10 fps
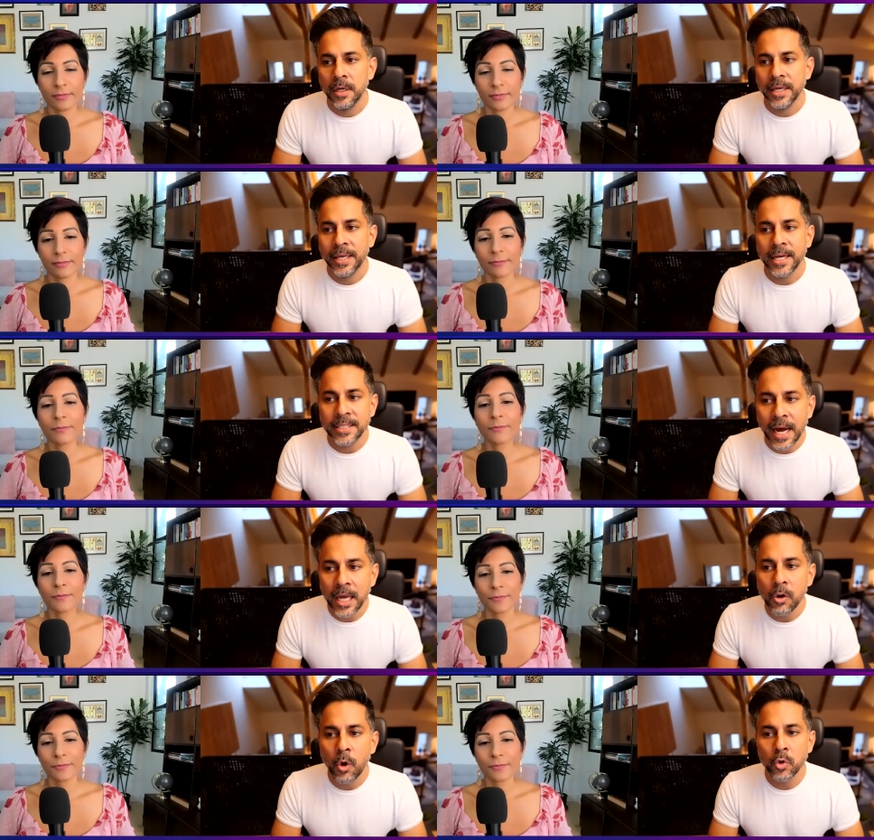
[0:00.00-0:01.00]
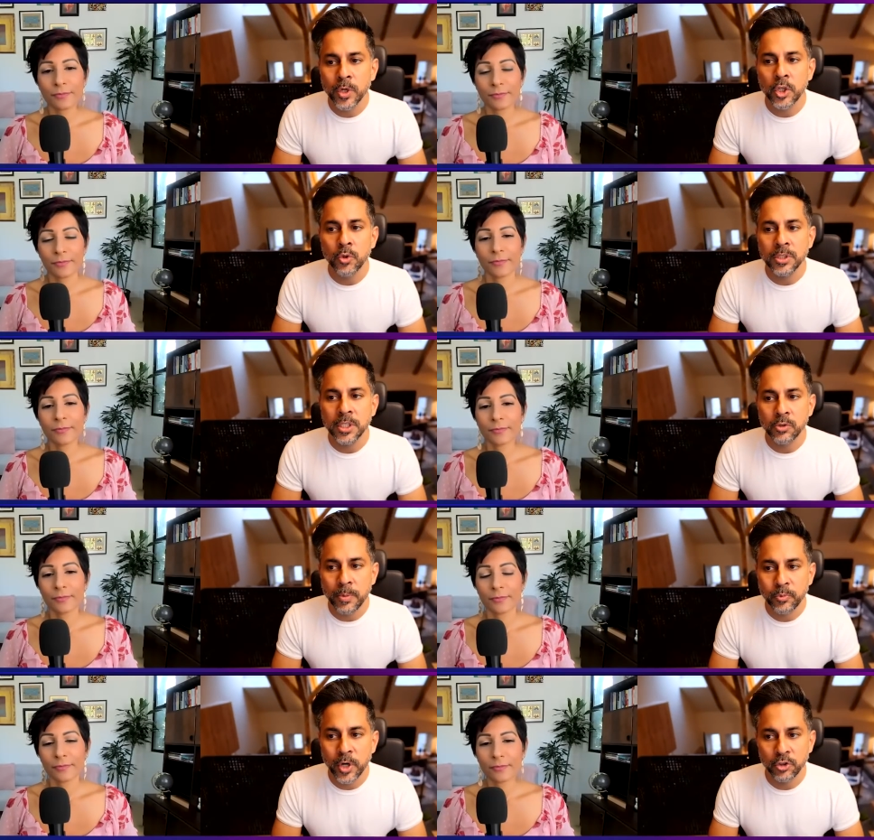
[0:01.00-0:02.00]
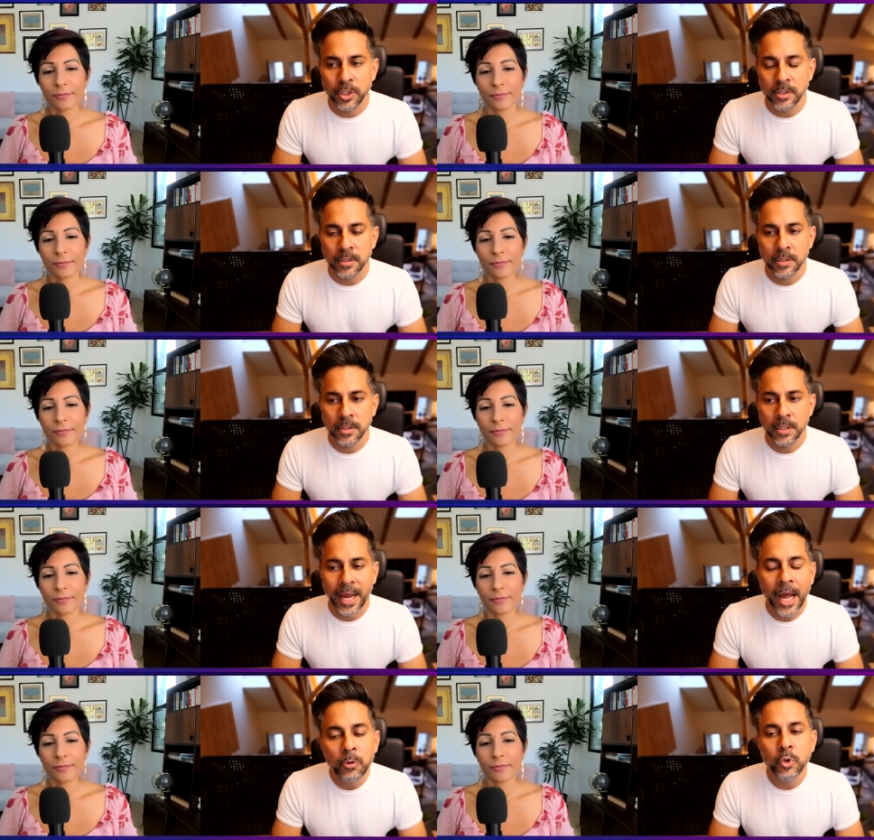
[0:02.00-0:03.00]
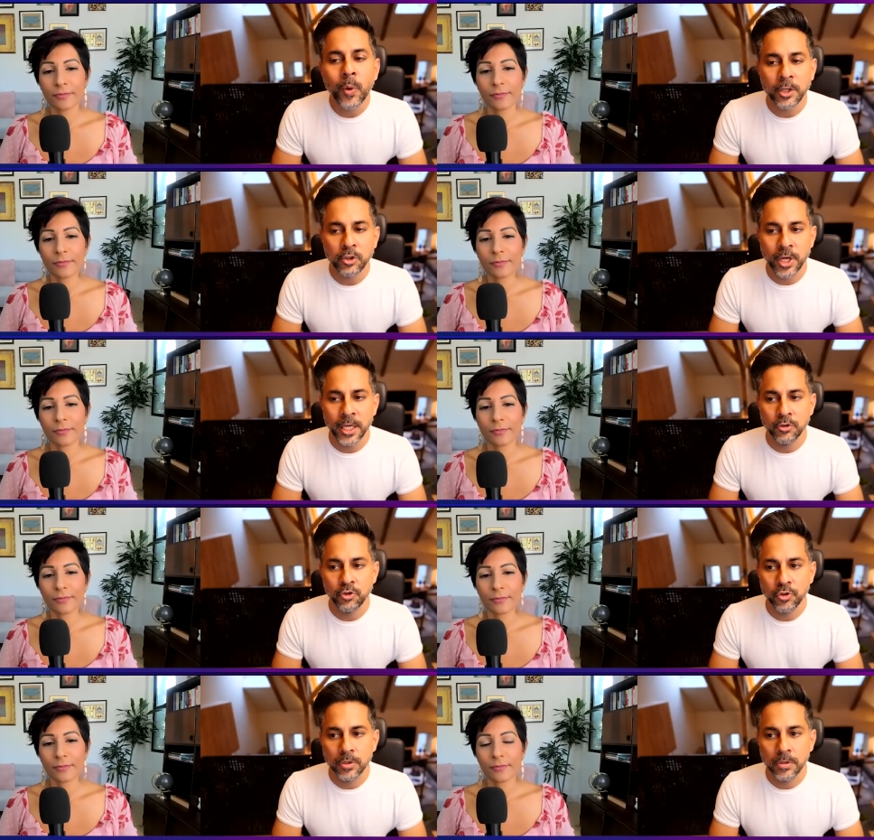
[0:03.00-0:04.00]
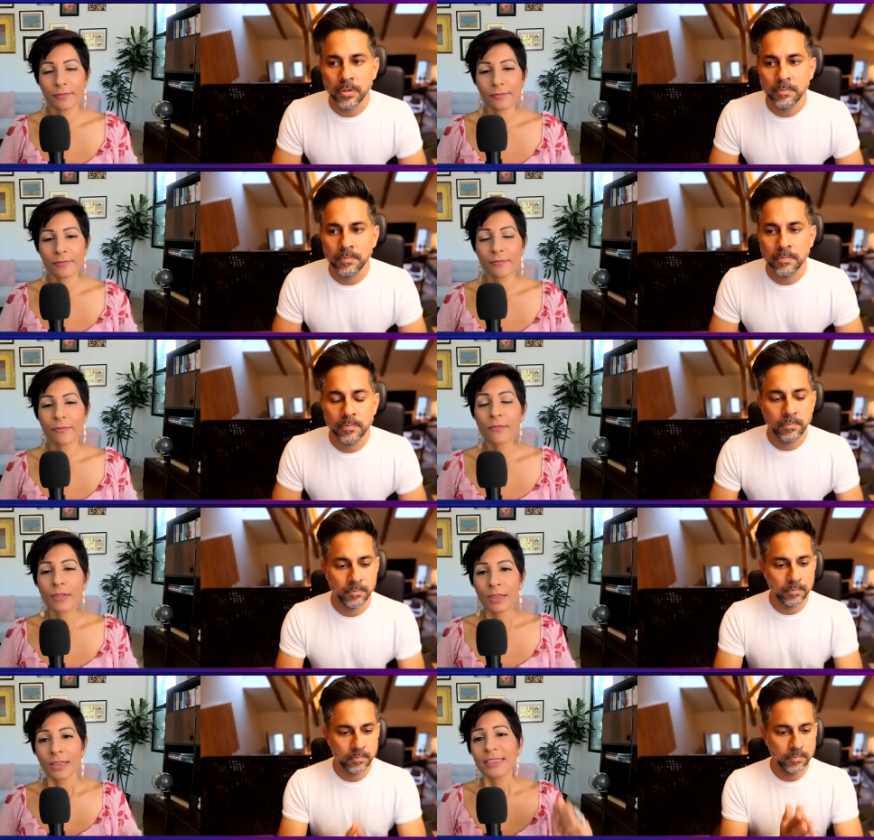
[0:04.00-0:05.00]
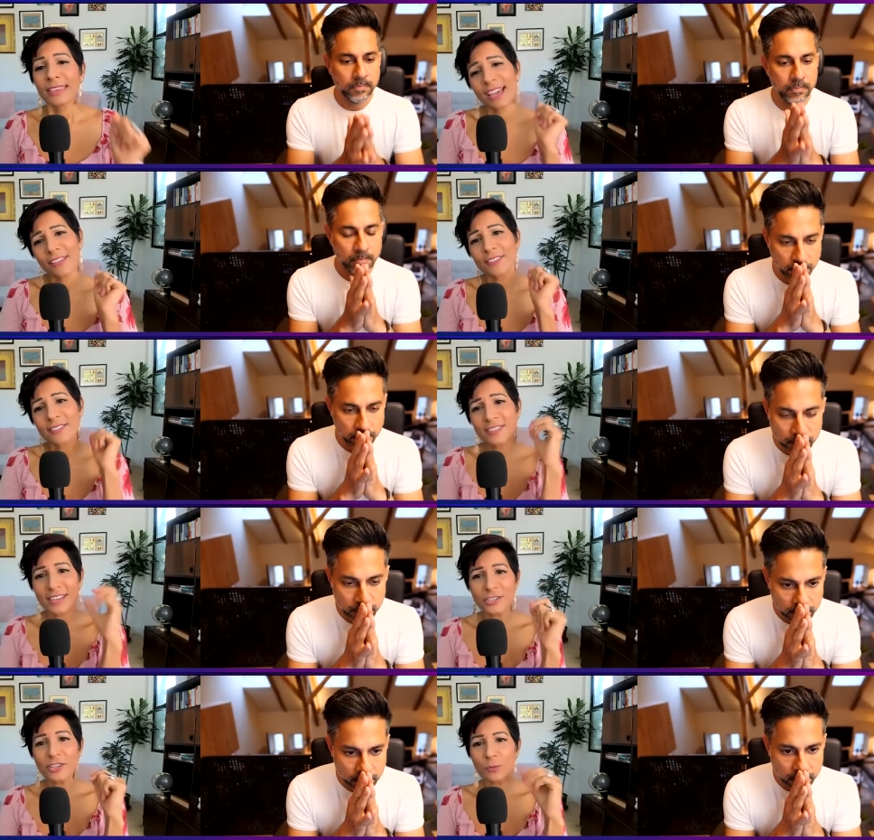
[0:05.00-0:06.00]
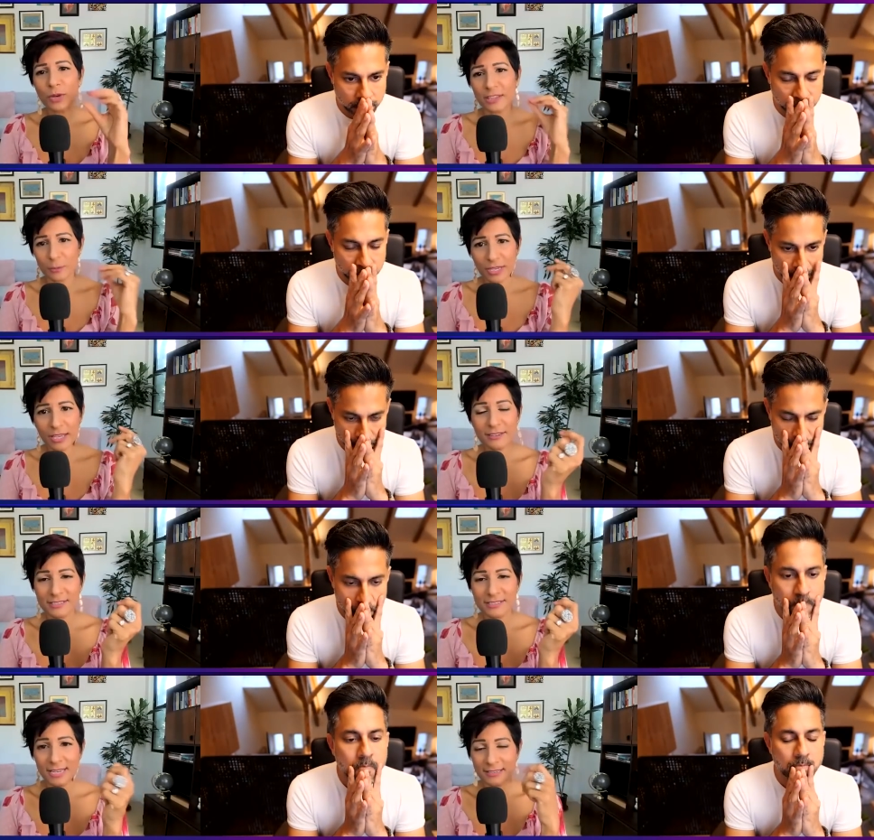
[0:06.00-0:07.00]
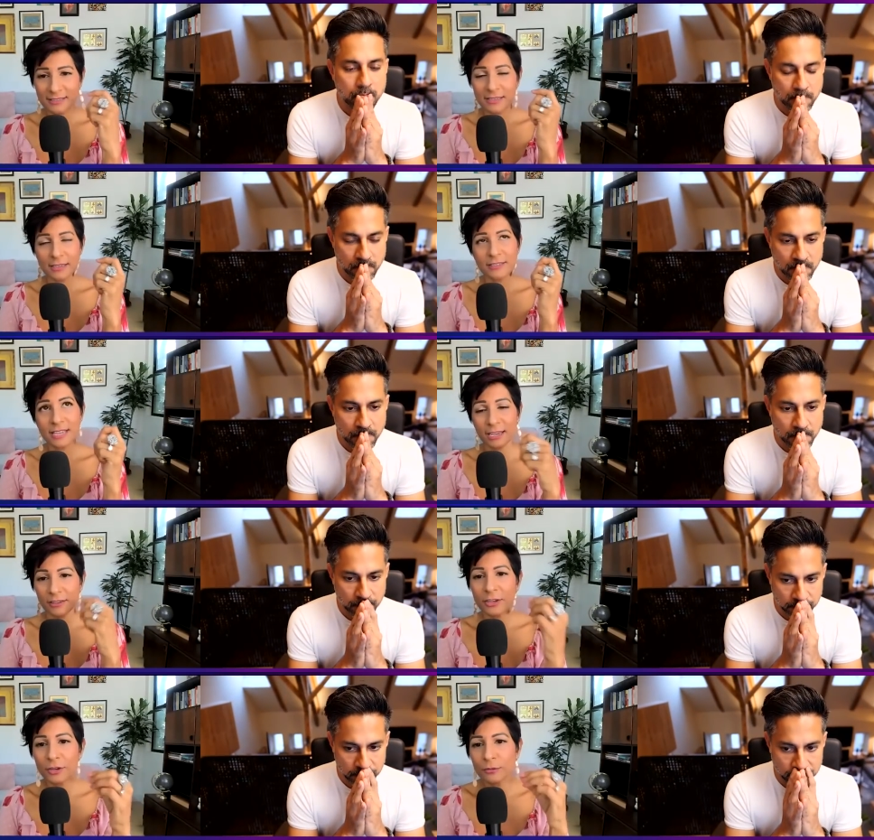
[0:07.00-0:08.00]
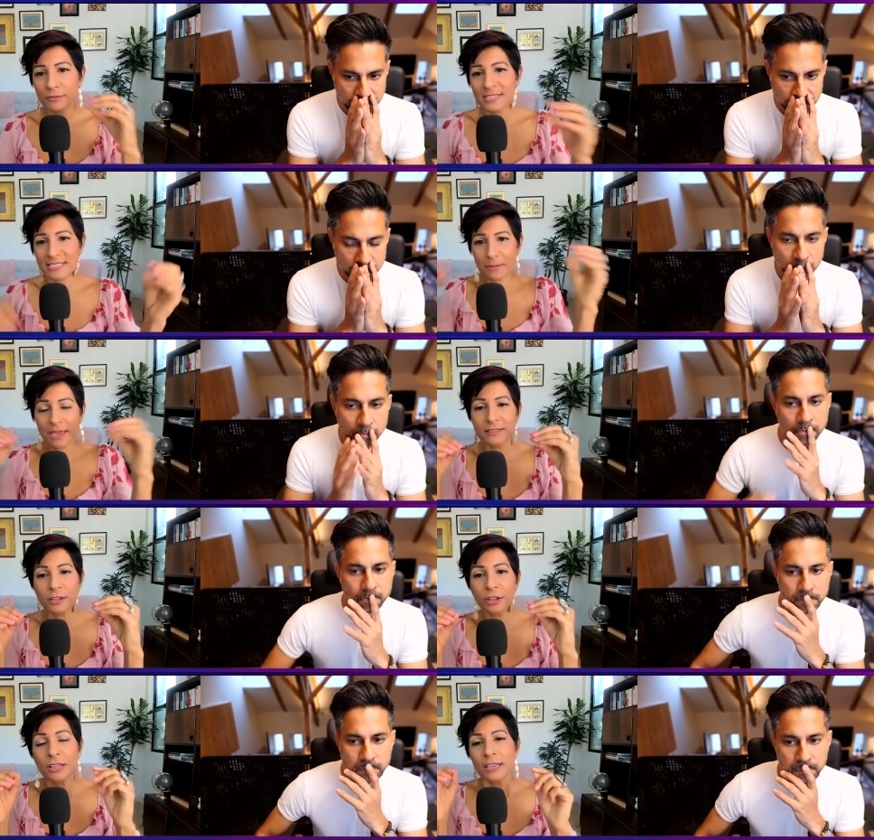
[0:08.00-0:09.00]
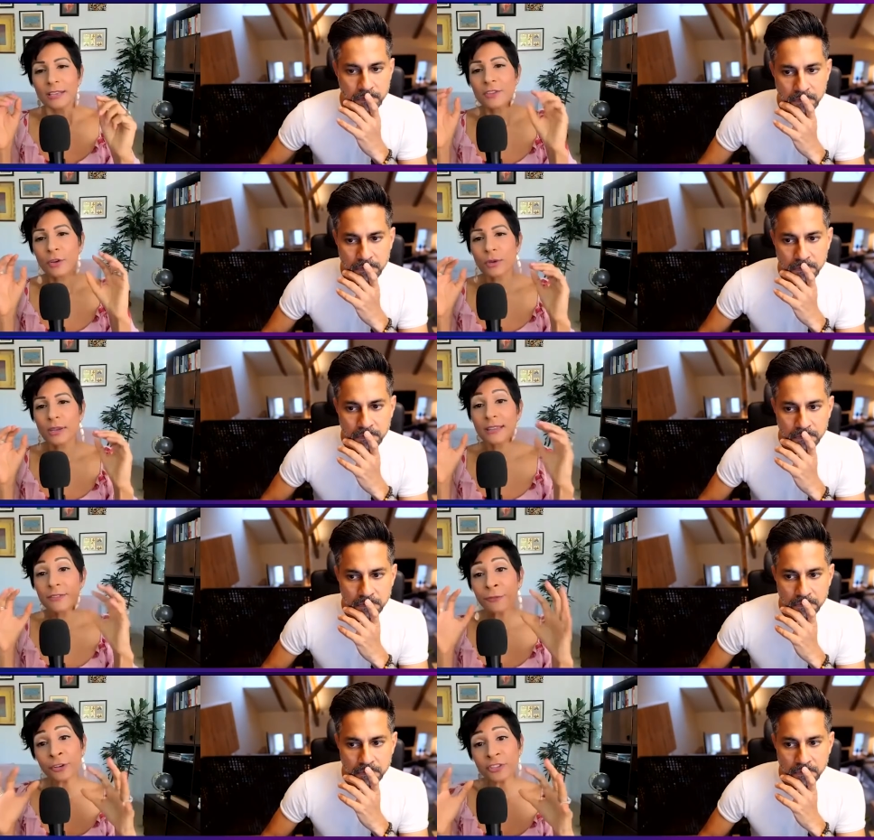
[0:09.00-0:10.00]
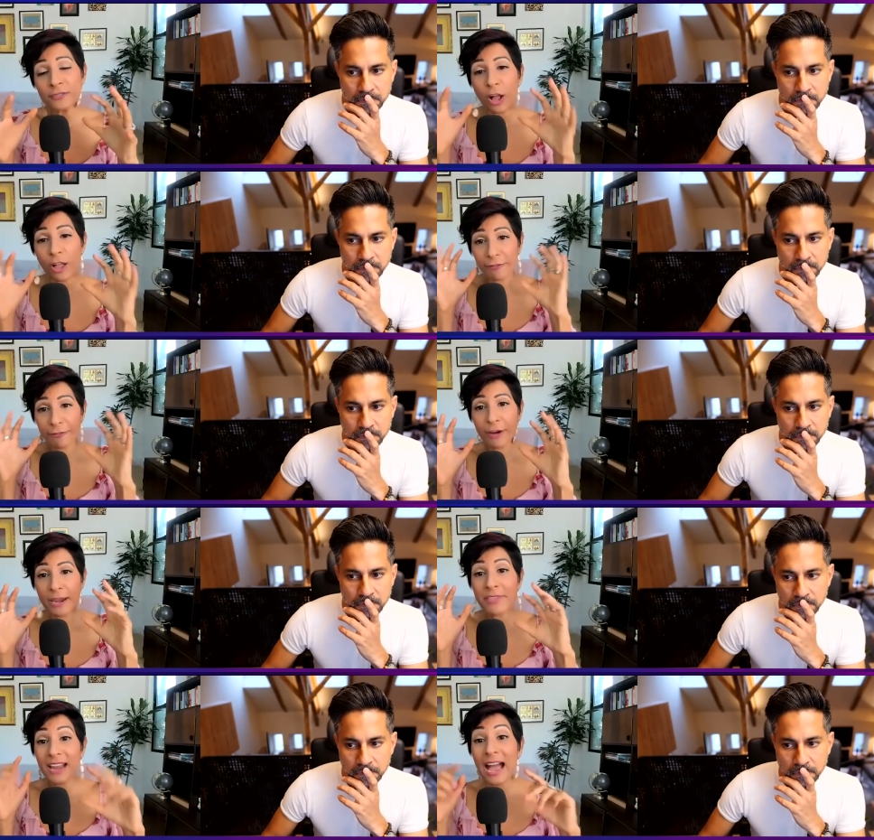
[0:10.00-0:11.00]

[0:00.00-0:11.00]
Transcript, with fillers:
Speaker 1: Can dialogue reduce this repression? How do I change?
Speaker 2: Yeah, this is an ancient one that we got to dismantle. So first of all, the frame that